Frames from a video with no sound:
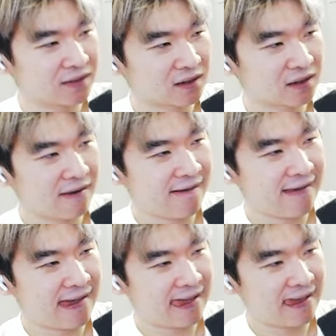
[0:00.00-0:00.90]

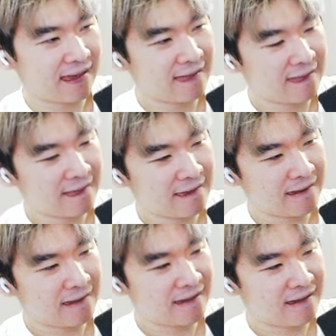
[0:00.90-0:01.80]

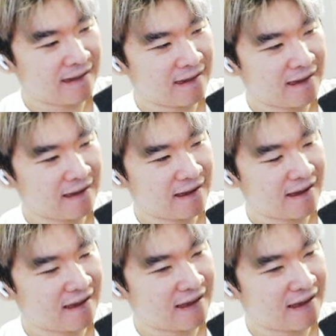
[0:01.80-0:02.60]
No one is speaking in this clip.